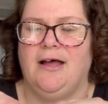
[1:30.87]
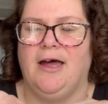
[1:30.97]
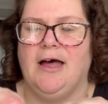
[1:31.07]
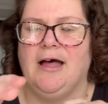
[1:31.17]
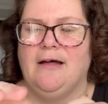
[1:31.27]

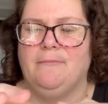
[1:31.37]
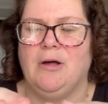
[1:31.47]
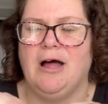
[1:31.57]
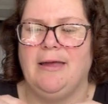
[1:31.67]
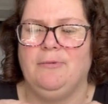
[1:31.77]

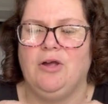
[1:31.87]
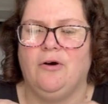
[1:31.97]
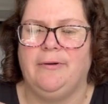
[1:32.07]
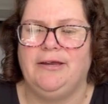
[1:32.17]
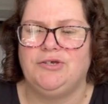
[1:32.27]
I'm
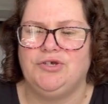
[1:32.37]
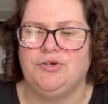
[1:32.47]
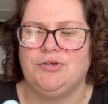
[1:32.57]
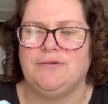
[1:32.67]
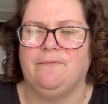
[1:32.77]
going to
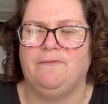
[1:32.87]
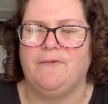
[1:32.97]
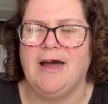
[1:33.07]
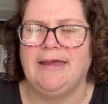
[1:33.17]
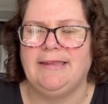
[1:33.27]
do some
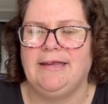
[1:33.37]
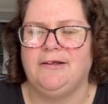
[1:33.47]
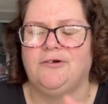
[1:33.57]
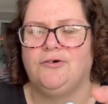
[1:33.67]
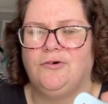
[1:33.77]

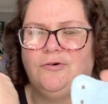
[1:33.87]
filing